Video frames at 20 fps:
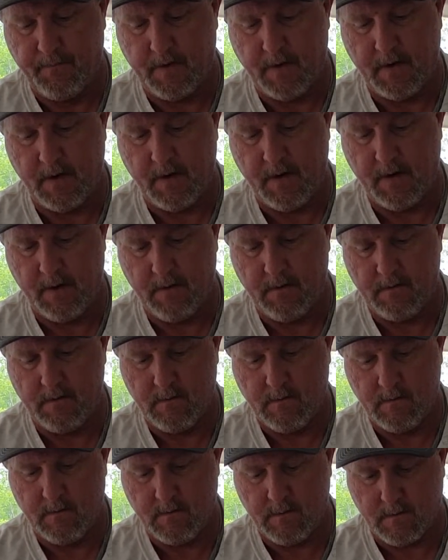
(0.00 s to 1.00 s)
a
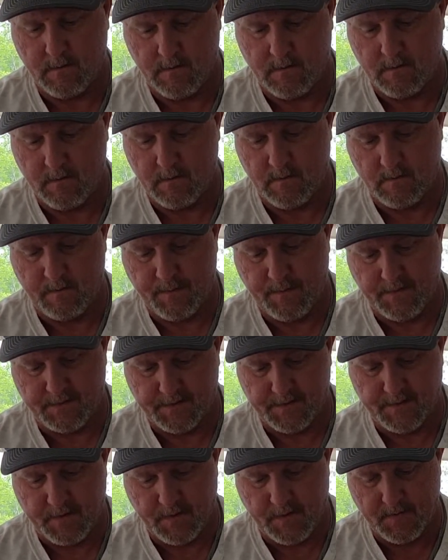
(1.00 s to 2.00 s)

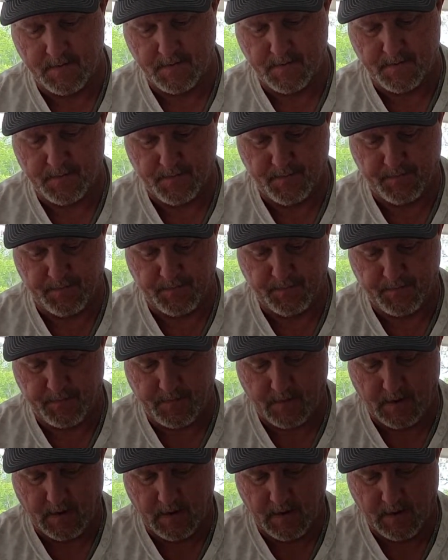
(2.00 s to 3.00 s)
bilge pump
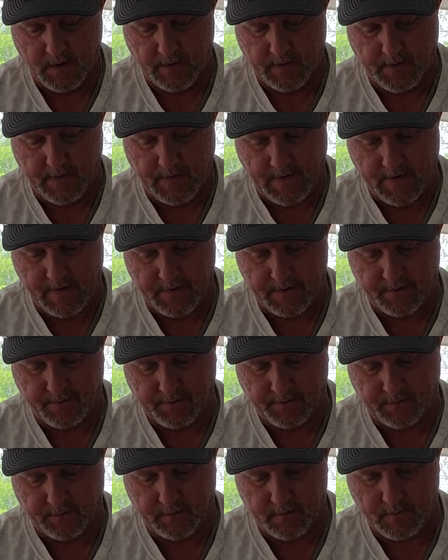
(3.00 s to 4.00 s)
that
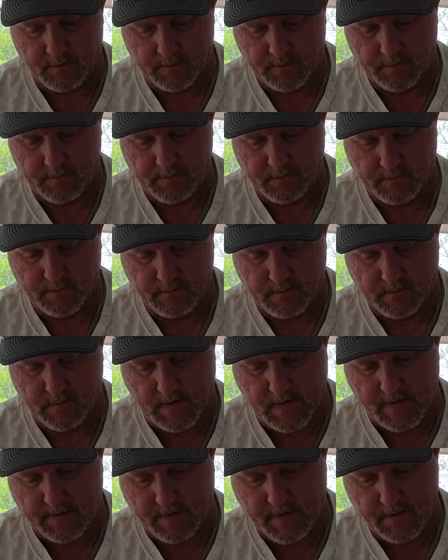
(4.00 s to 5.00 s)
has the
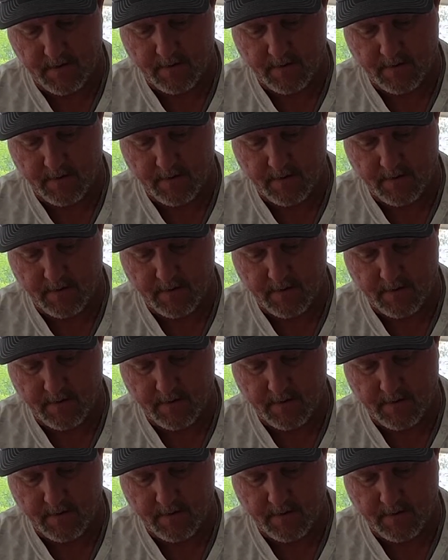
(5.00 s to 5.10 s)
alligator